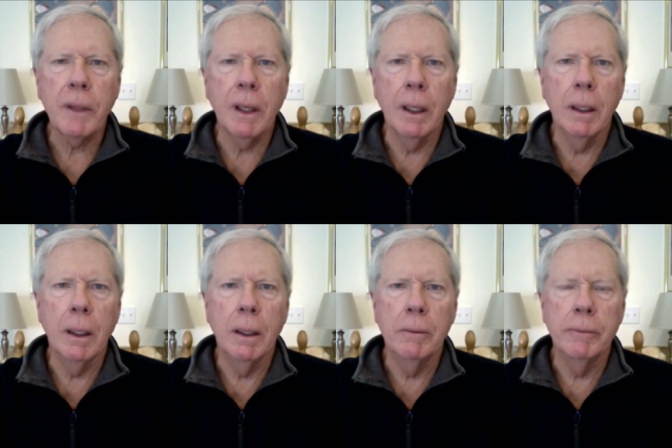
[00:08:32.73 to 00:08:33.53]
uh,
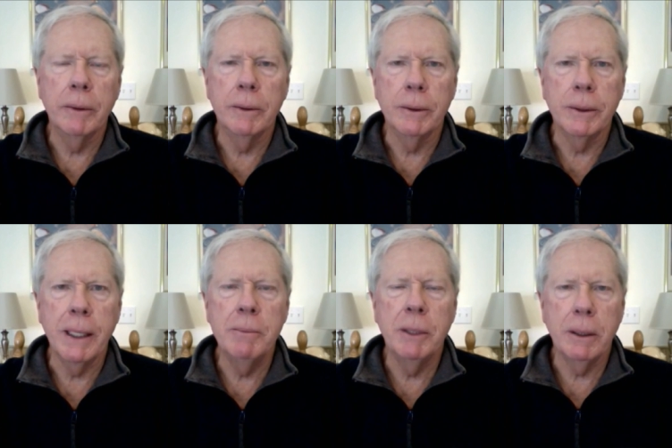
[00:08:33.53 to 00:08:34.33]
of uh,
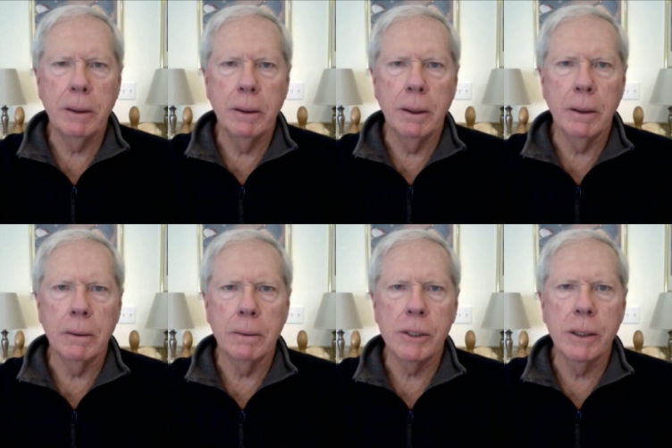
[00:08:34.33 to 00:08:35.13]
detainment uh,
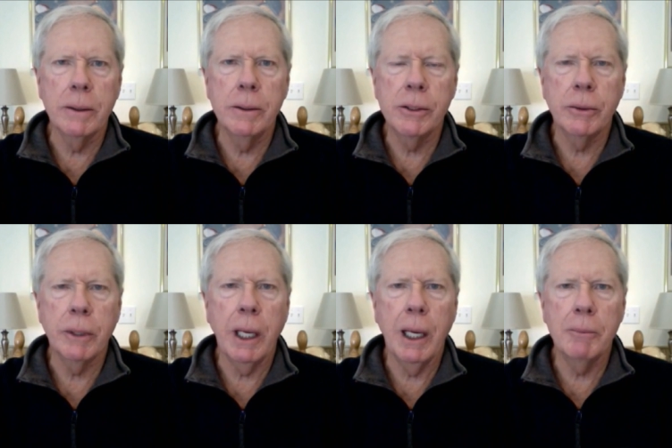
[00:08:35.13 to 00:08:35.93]
centers or
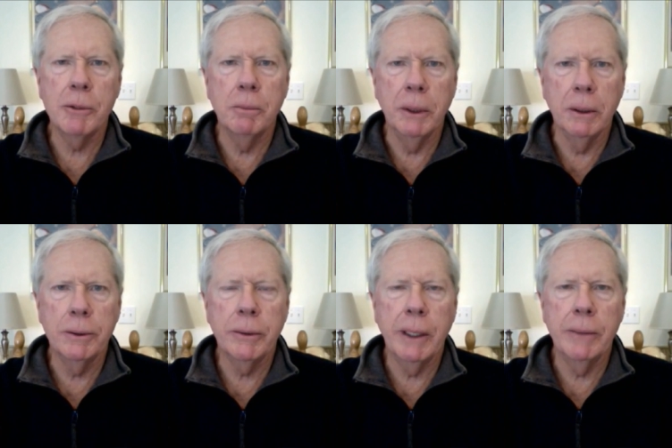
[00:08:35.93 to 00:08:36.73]
camps built
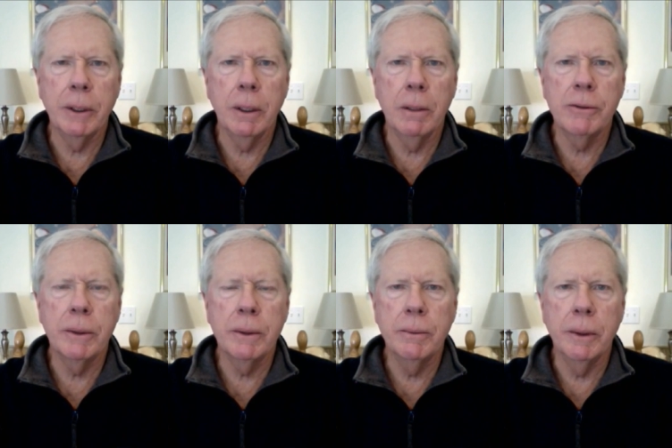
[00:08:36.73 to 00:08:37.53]
around the
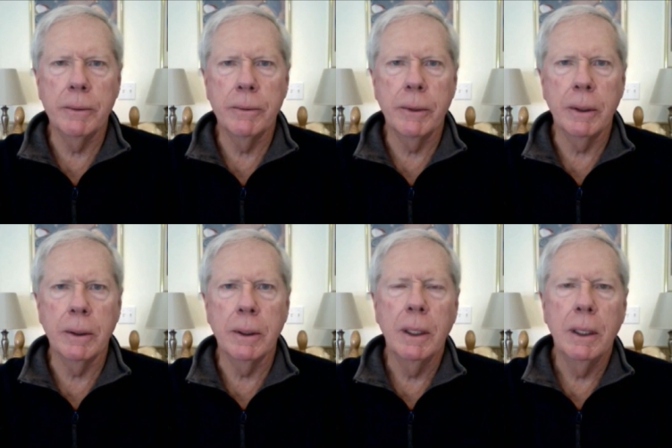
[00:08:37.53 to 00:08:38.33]
country with uh,
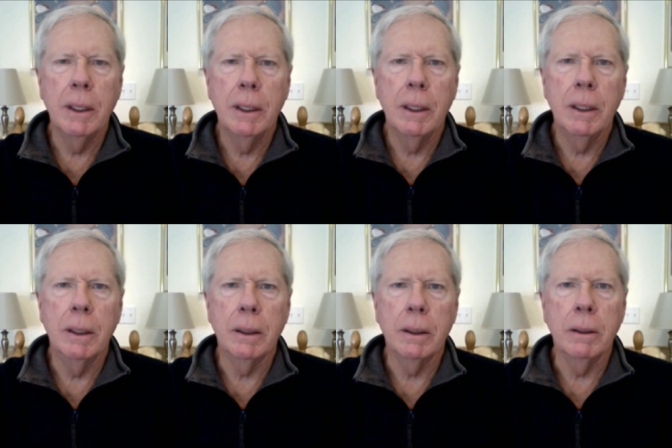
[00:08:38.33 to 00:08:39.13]
uh,
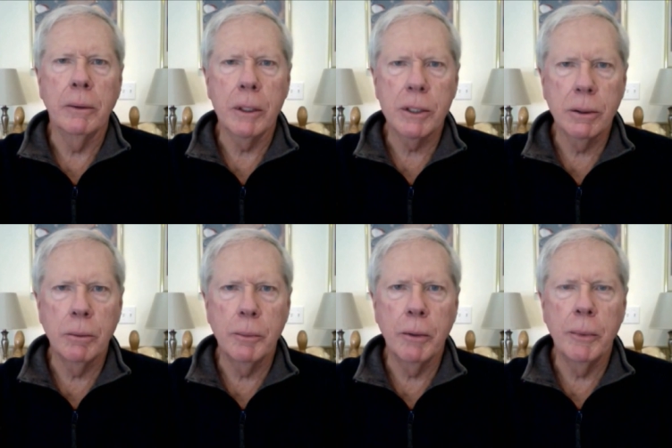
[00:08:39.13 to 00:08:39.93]
congressional
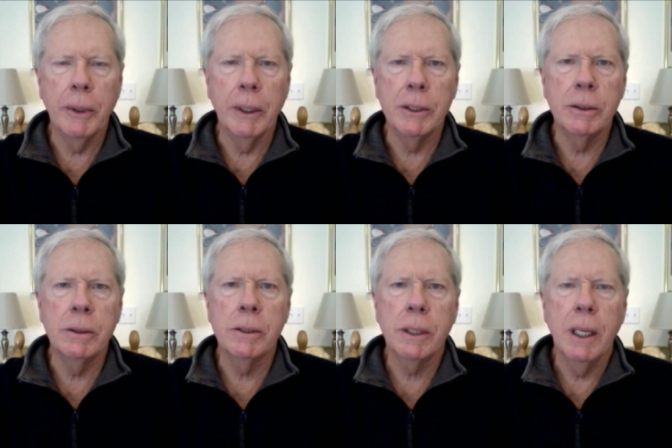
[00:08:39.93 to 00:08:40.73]

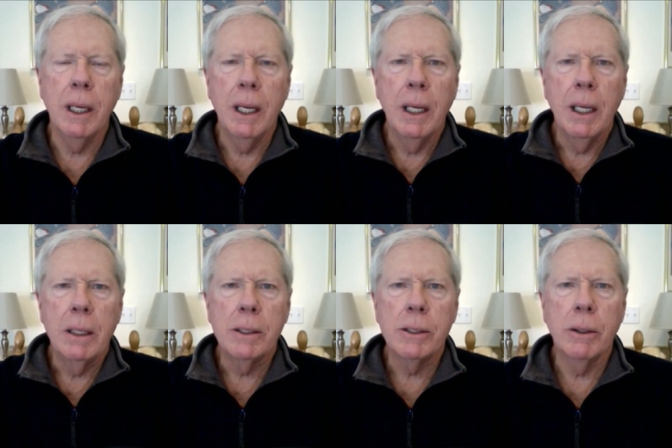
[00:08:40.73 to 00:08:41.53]
appropriations.
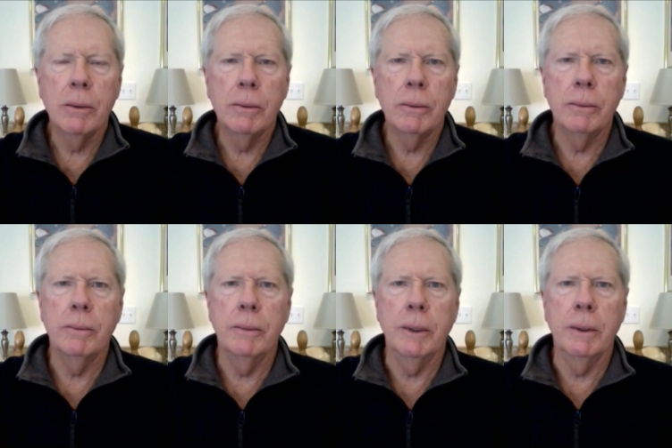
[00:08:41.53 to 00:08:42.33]
So
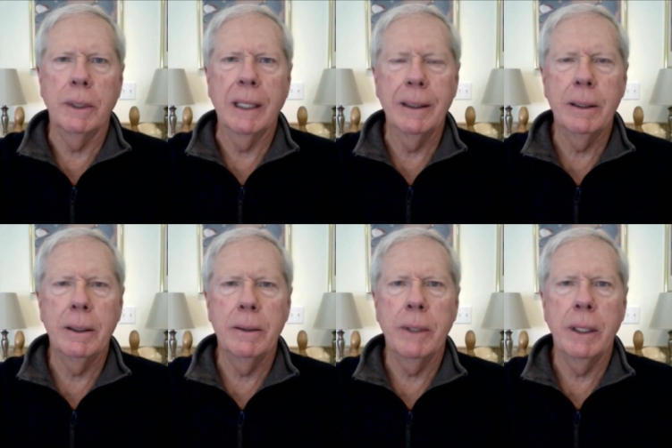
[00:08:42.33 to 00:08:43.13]

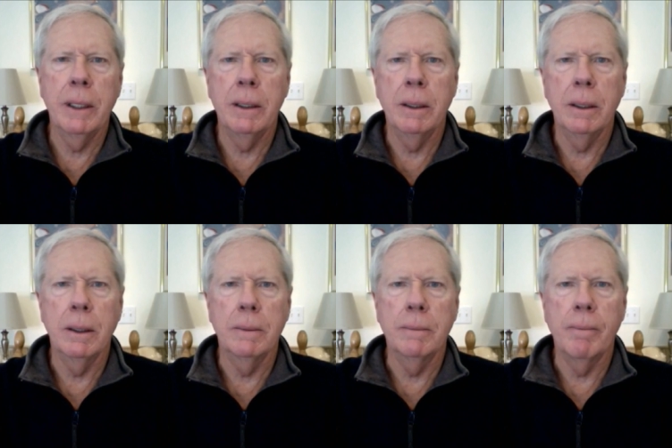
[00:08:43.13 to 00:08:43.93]
clearly, they
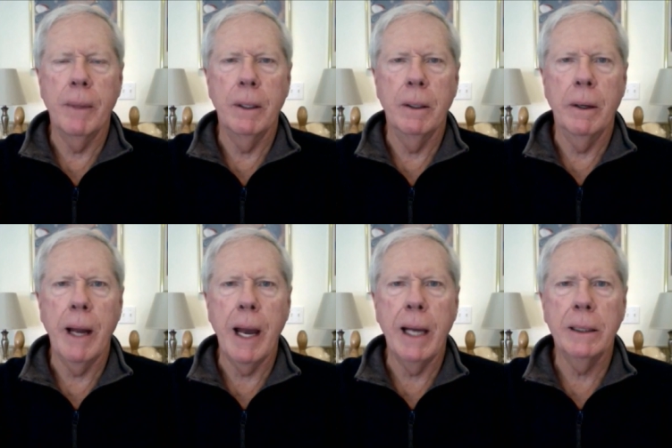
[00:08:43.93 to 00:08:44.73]
are
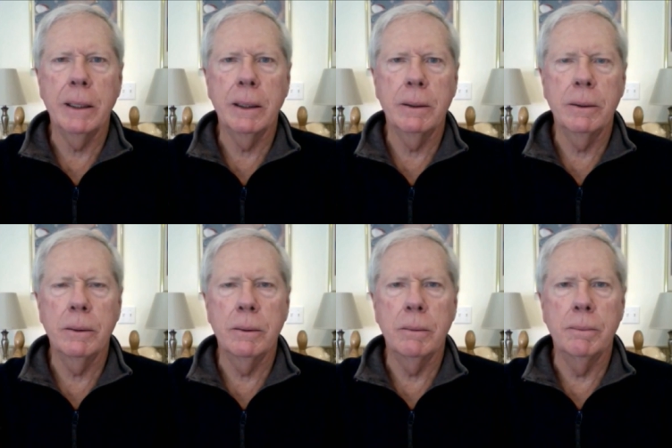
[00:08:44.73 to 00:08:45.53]
acting
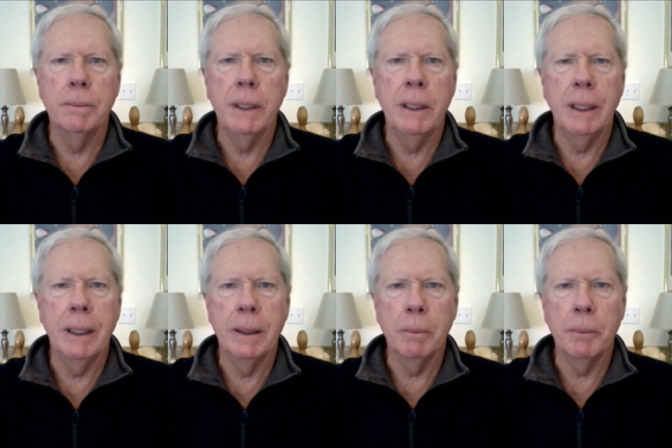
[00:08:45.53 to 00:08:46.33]
to be
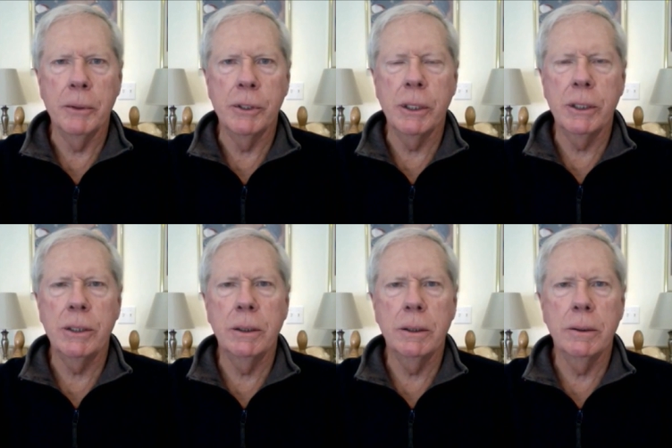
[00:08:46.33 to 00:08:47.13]
in a
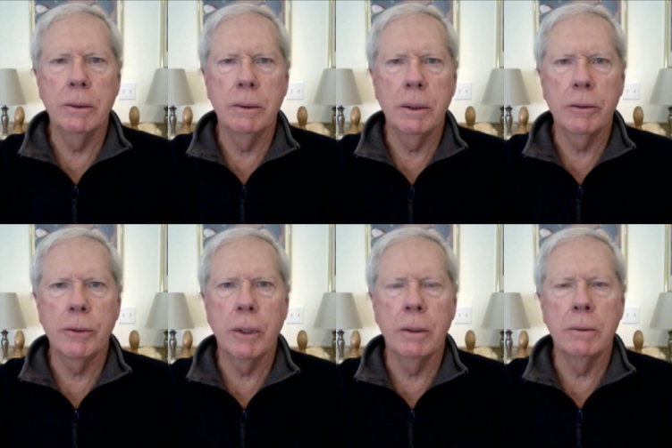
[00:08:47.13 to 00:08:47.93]
position to
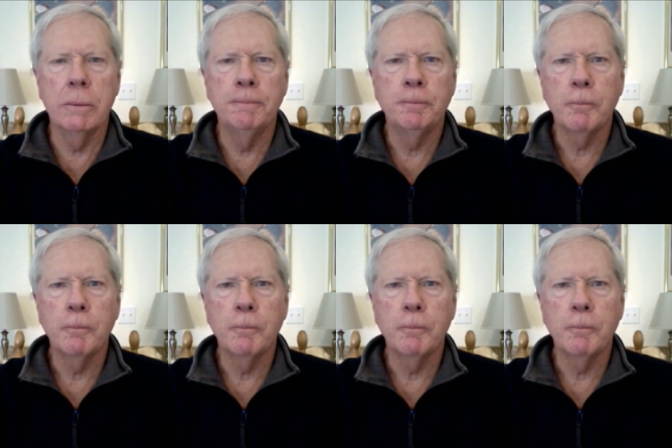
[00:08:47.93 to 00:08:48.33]
control